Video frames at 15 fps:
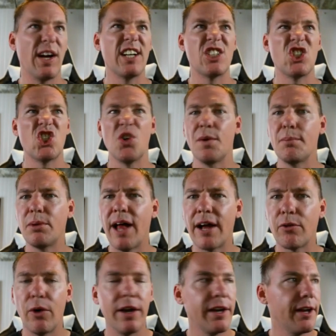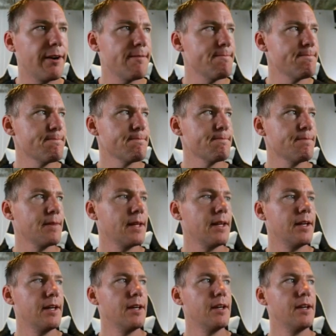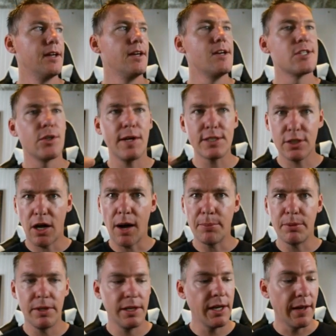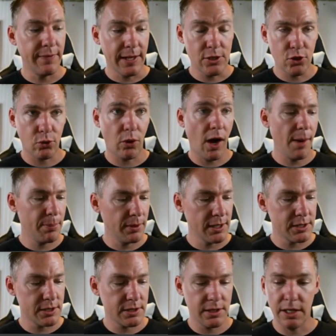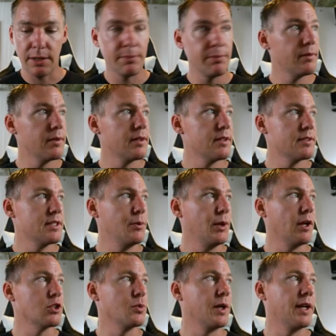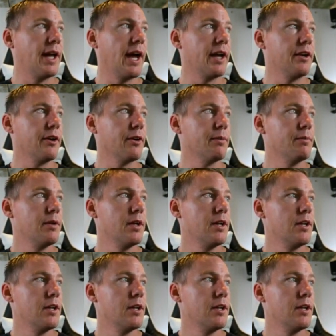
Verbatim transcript: why it's just showing black right now. So that's copying and that's crop. Let's see what else we can add here.